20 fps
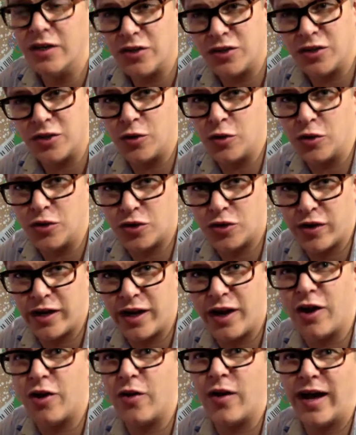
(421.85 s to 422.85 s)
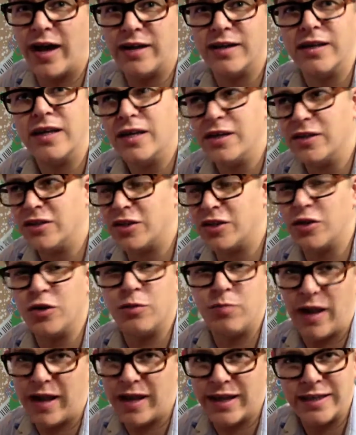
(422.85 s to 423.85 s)
Skoog trio and Skoog
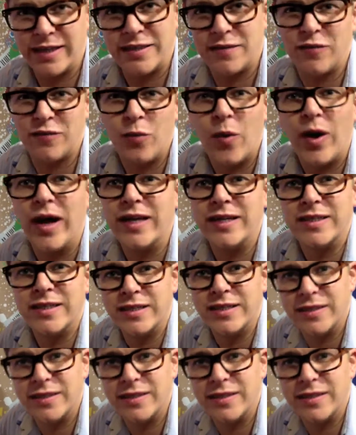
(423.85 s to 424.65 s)
playing in different ways.